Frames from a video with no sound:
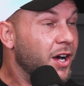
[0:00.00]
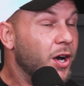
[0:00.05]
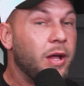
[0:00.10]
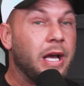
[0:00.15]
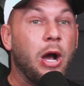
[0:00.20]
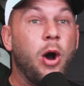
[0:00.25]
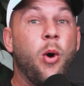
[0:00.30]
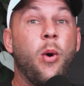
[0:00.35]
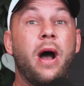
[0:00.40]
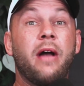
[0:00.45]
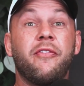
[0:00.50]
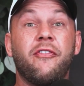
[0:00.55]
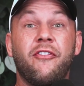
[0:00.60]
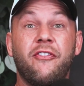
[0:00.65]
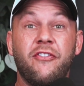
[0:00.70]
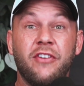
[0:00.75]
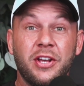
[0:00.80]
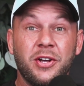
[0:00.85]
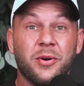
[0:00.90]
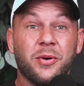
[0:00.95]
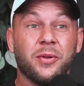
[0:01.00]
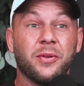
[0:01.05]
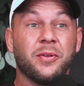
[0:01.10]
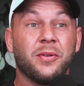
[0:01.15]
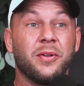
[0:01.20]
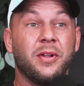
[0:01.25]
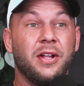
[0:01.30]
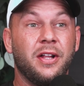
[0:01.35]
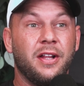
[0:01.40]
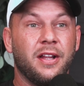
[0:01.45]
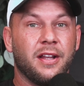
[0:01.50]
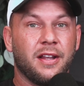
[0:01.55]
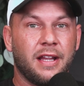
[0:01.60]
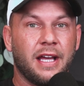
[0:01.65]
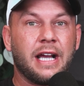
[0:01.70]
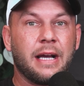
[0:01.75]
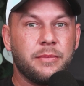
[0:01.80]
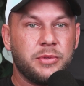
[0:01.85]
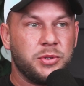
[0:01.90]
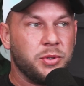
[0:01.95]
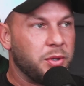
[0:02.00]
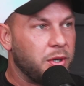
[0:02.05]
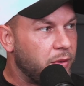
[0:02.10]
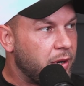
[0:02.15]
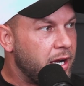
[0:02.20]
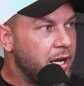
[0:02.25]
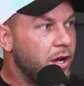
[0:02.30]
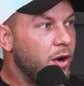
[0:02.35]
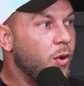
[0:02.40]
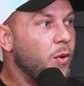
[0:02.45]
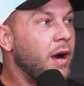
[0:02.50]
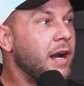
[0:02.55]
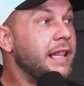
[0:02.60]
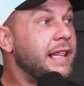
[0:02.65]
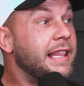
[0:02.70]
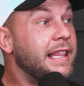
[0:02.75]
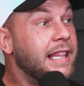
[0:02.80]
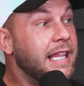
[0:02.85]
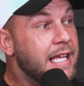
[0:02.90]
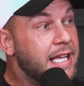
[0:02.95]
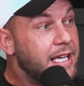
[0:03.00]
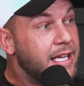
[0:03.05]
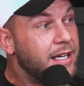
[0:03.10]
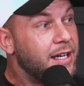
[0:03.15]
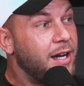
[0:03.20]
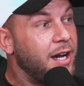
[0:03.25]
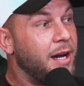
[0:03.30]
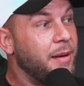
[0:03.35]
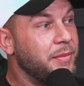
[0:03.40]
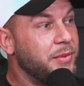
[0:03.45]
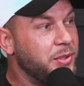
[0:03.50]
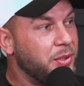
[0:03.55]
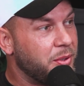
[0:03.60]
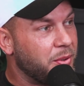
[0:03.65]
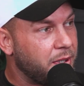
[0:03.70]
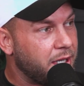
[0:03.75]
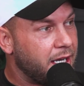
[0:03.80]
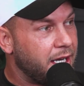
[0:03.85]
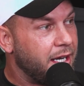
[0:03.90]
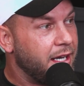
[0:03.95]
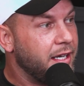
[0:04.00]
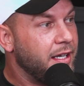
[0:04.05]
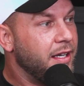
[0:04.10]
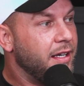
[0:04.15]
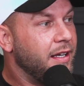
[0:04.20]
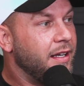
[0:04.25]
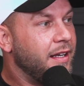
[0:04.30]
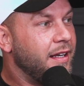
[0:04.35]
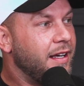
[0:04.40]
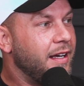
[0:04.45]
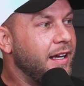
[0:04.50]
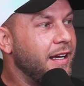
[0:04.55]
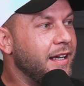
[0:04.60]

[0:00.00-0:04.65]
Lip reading: Like, oh, I feel like I'm doing all right, or I think I'm doing okay. It's